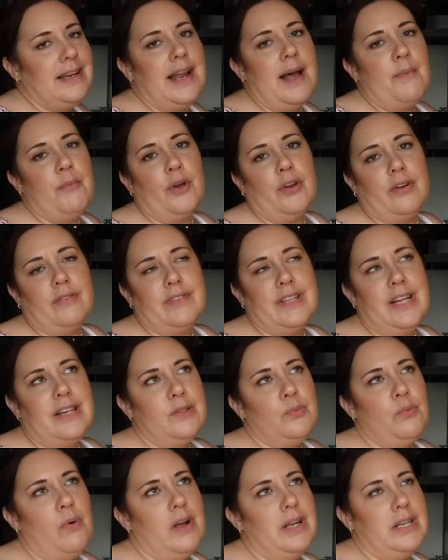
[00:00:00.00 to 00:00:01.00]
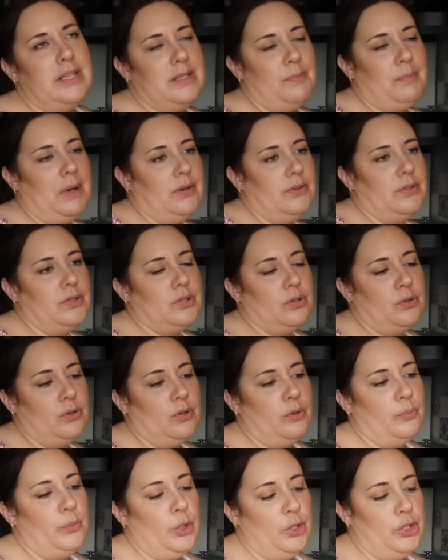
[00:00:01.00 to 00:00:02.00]
lemon that's what to call
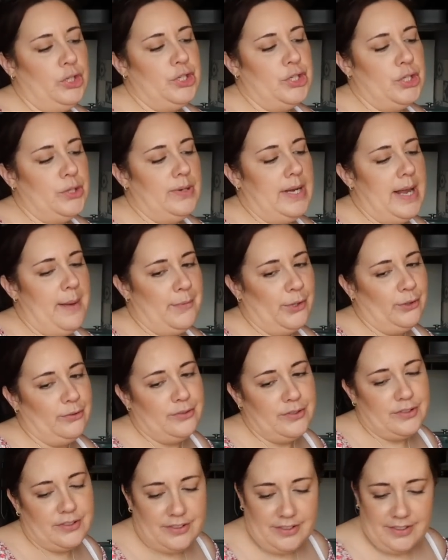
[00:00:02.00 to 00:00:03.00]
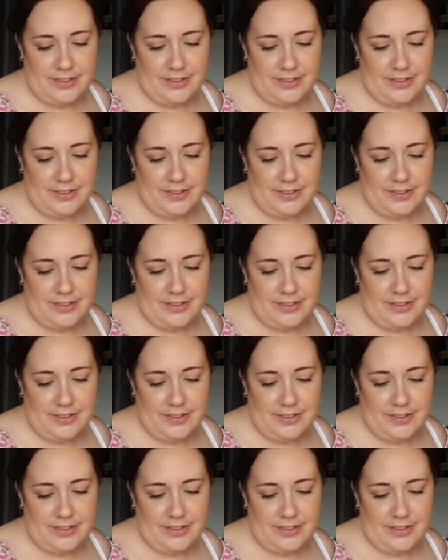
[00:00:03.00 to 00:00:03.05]
them honeydew lemons